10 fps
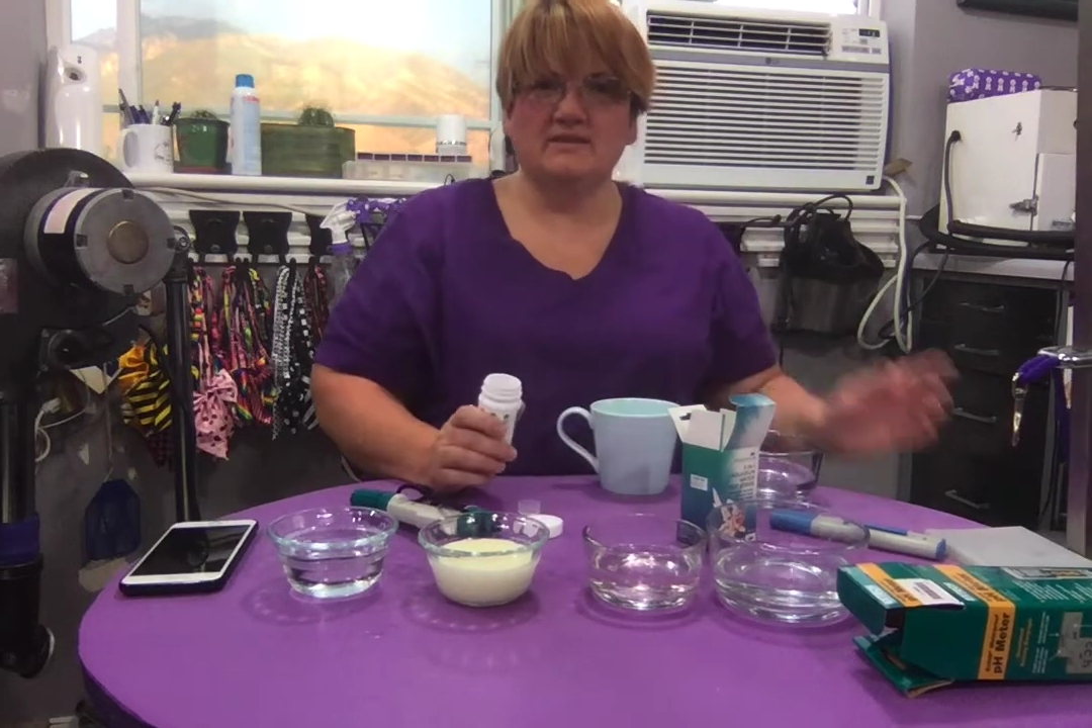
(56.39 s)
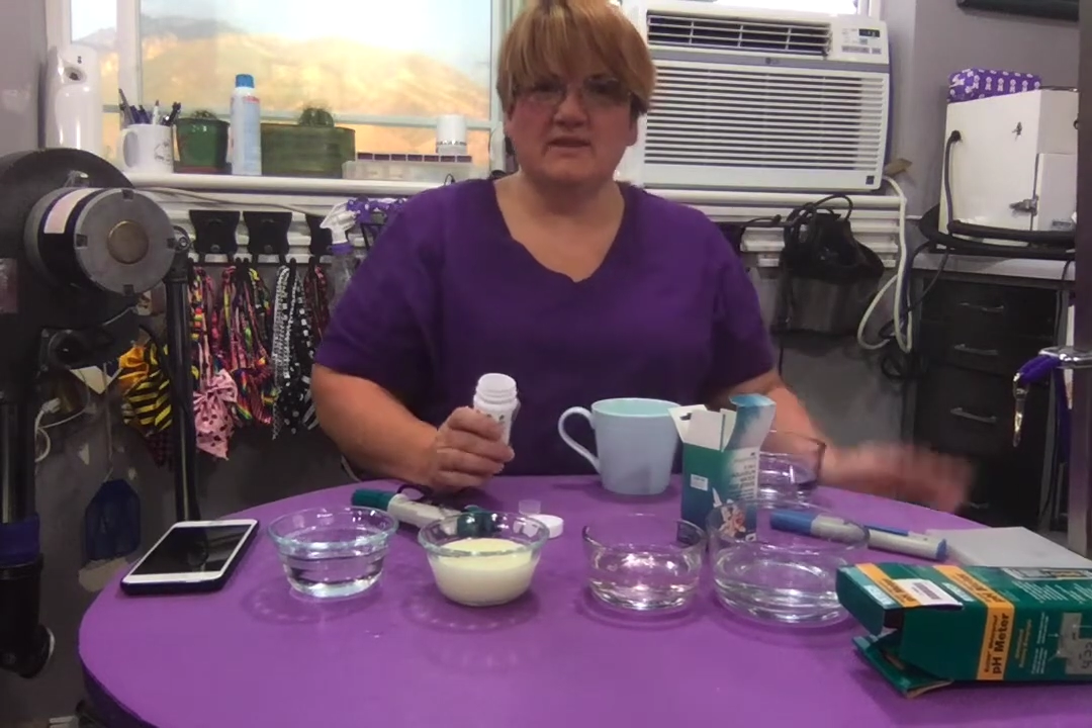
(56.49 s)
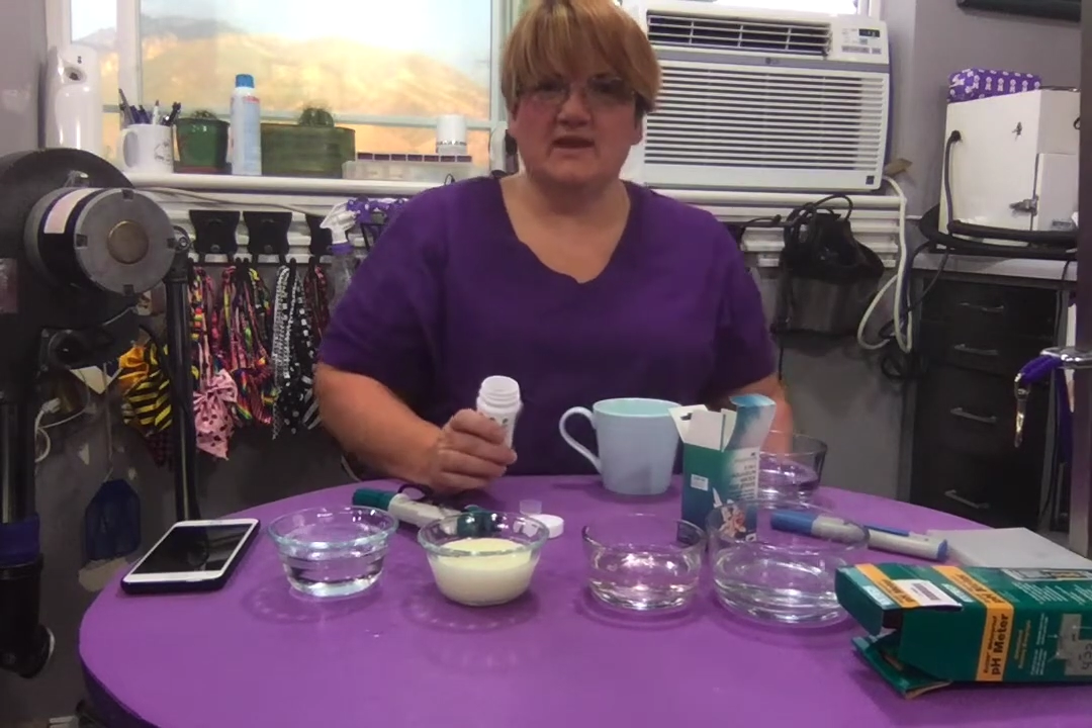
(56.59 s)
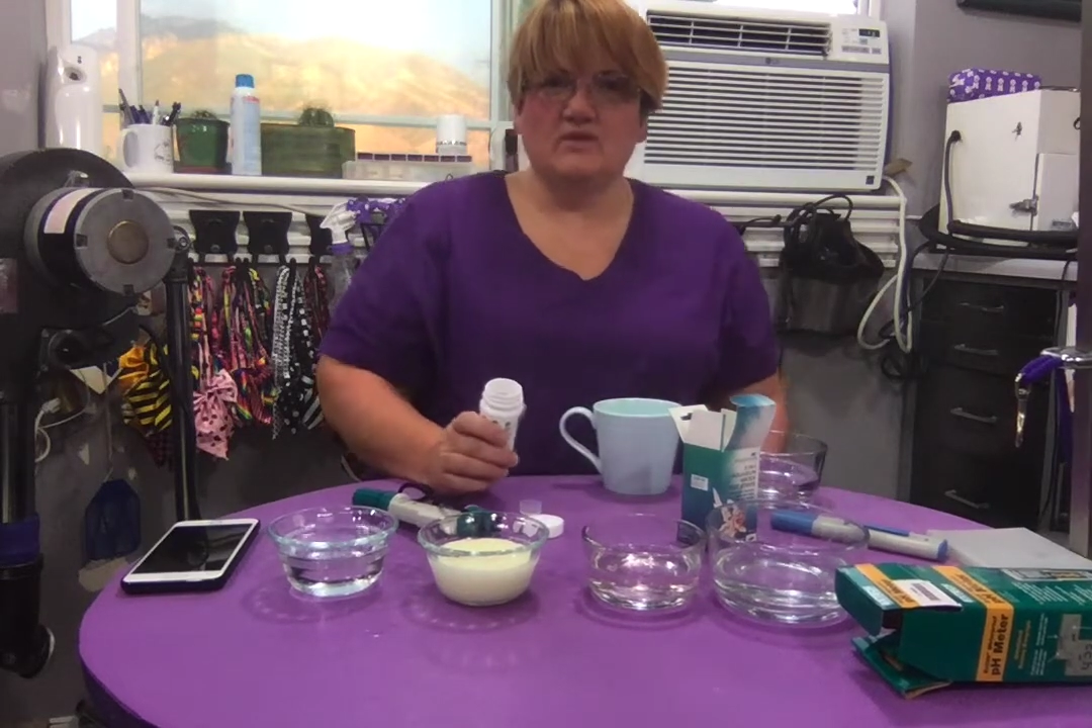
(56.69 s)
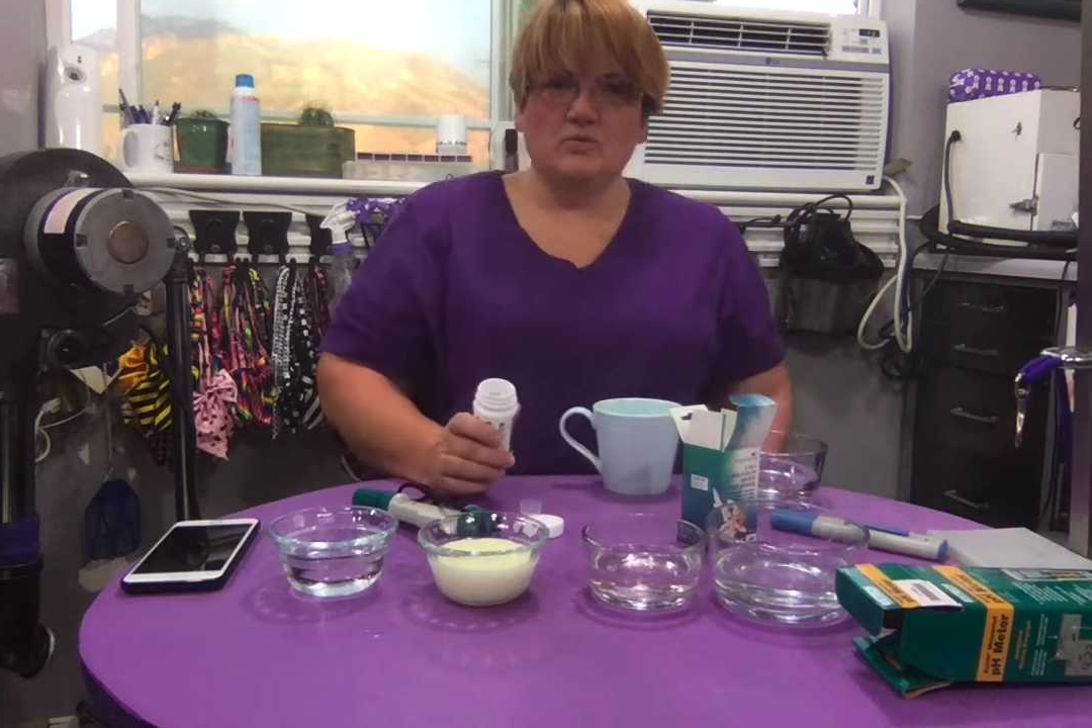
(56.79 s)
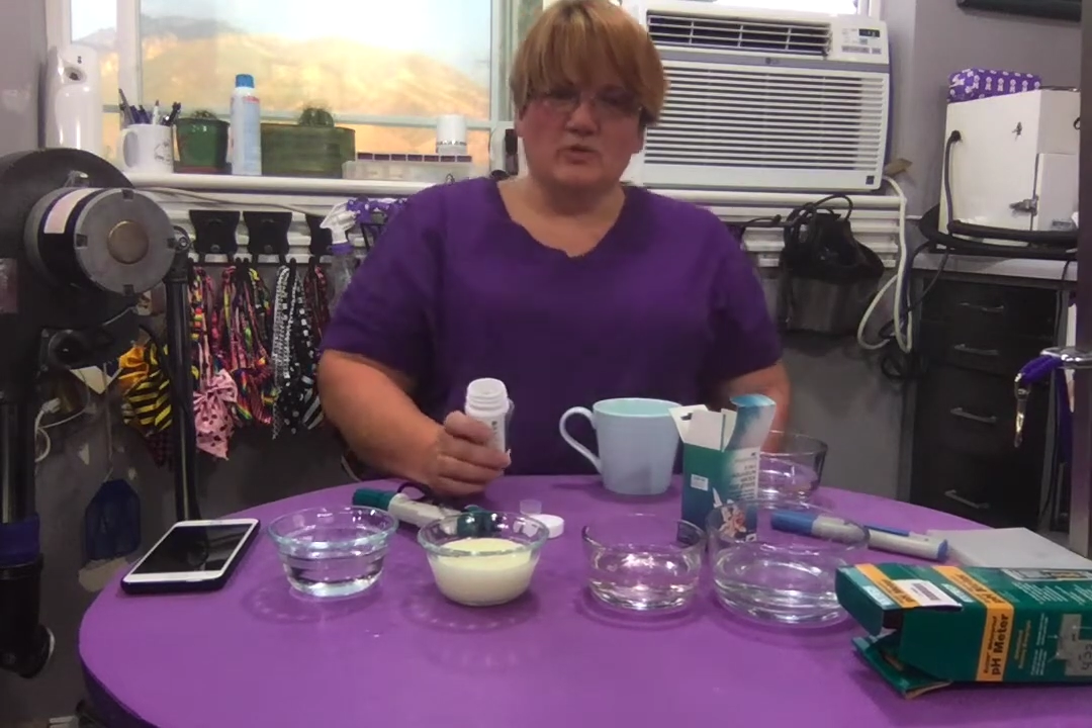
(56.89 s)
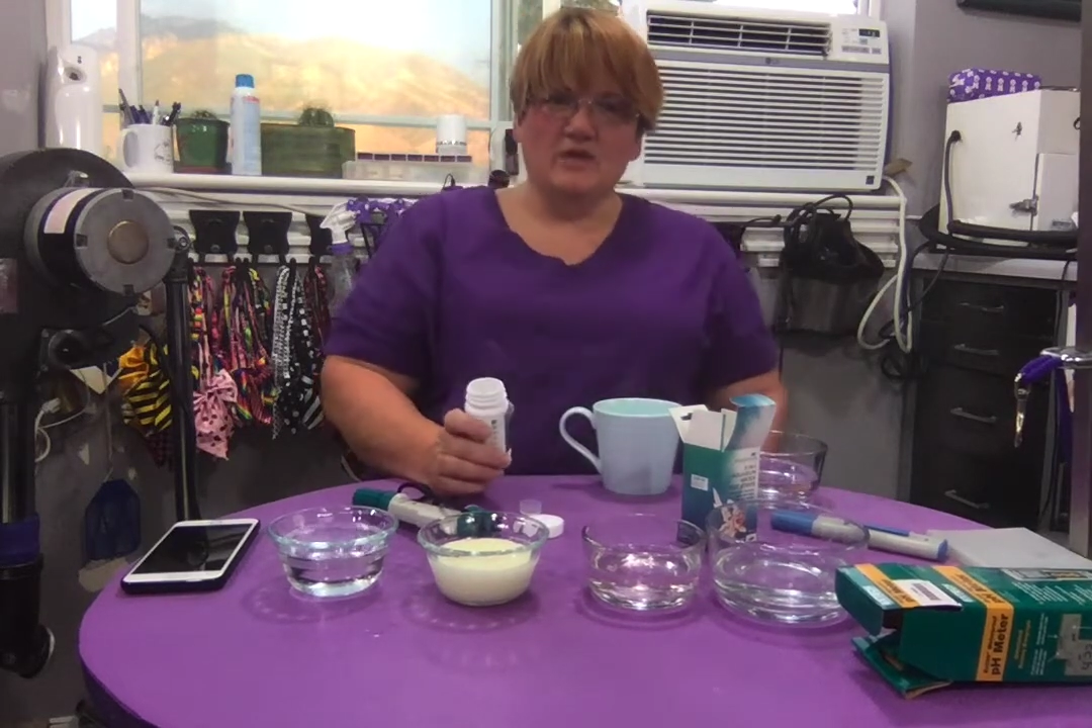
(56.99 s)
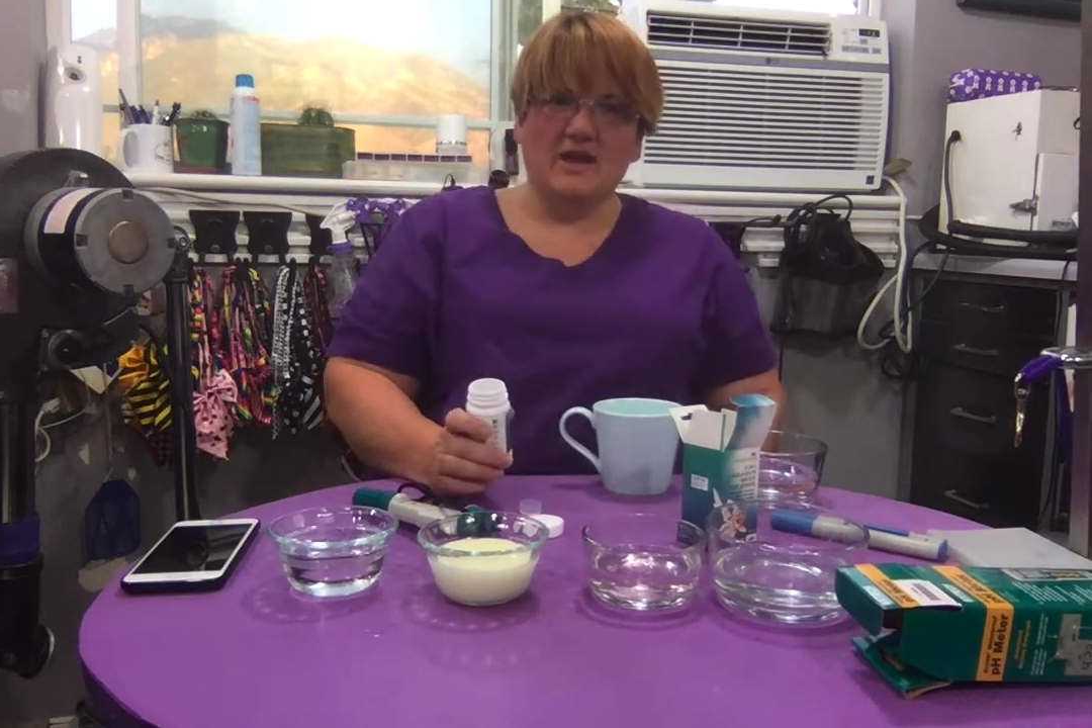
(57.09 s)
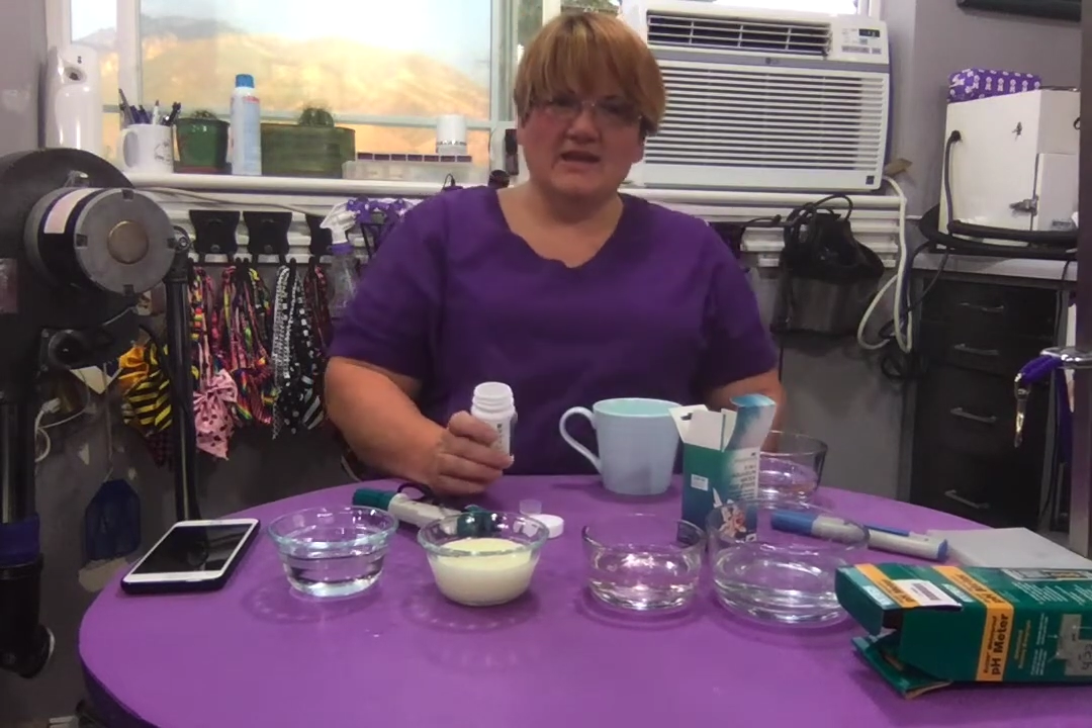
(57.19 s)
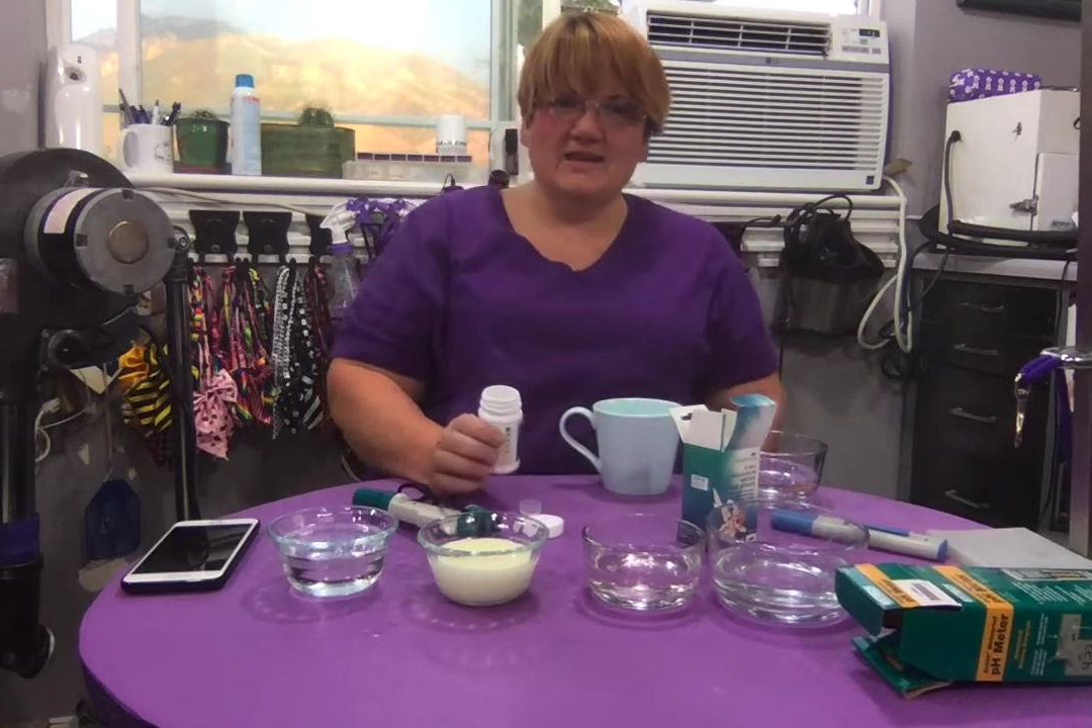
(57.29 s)
that we're
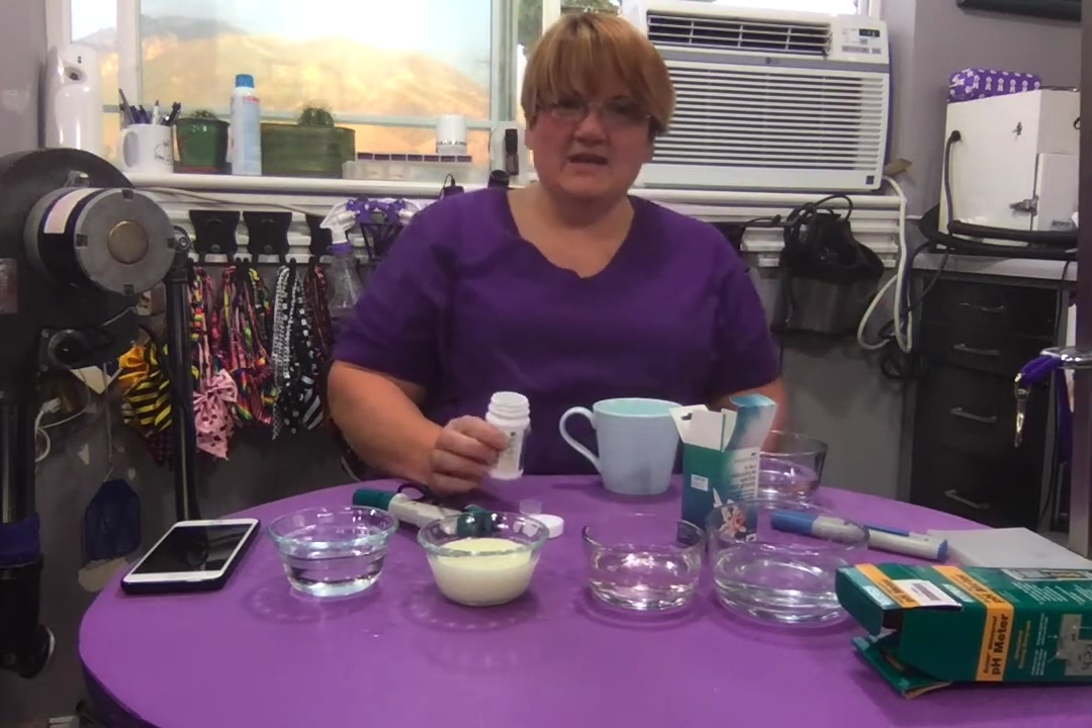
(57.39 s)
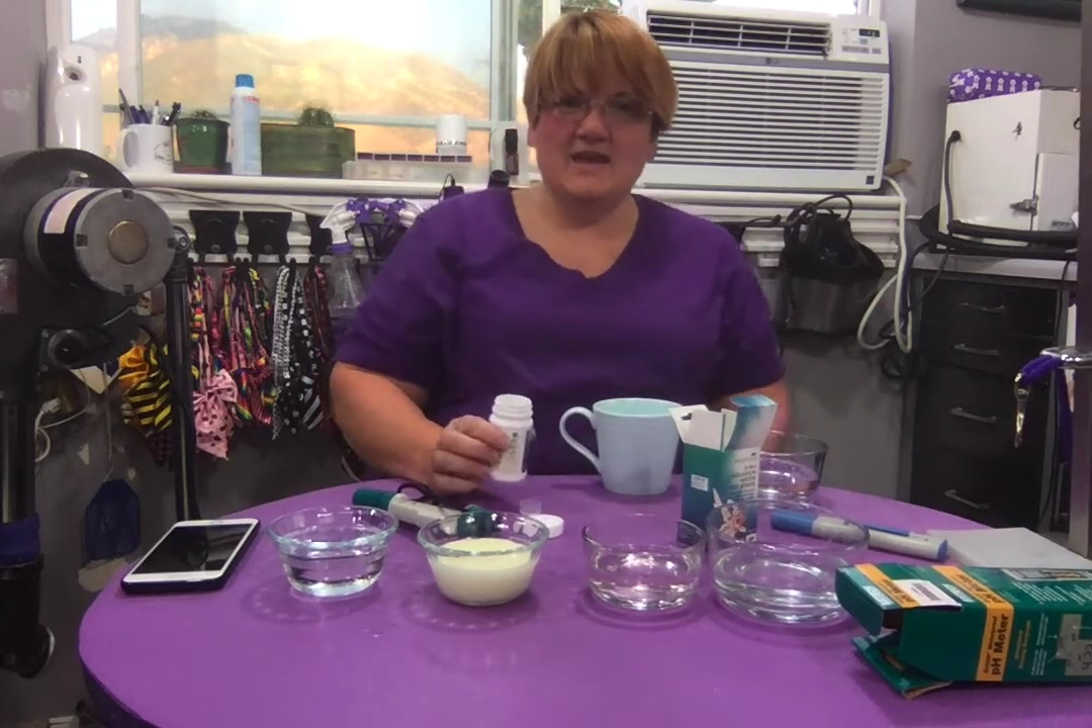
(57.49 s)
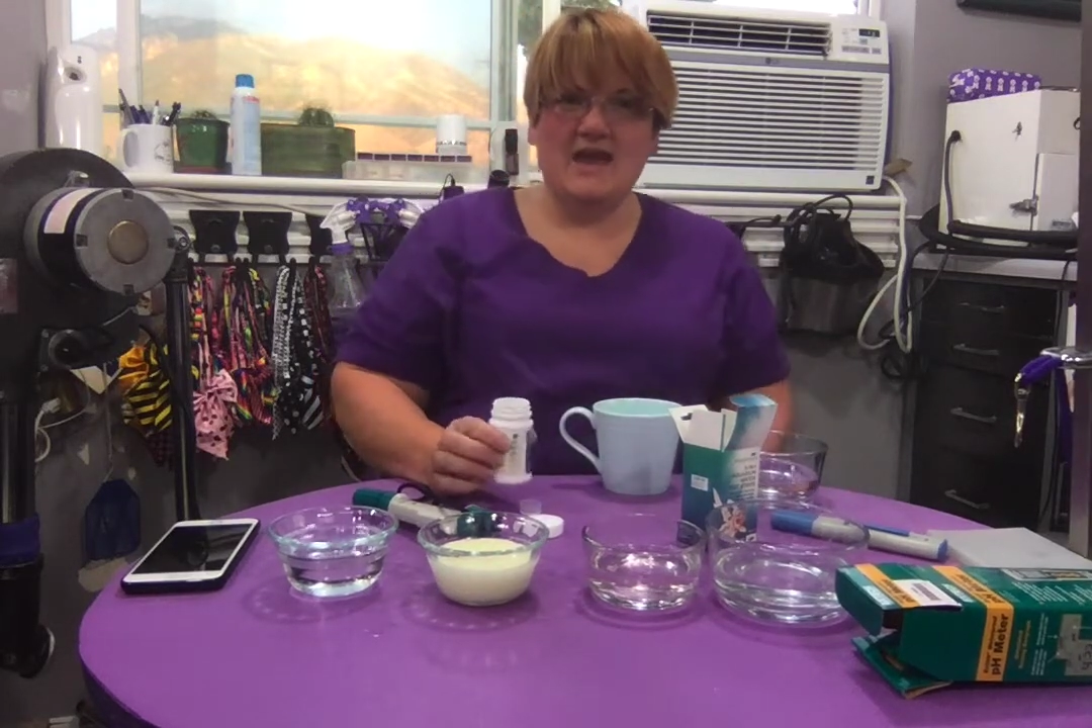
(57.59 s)
not getting an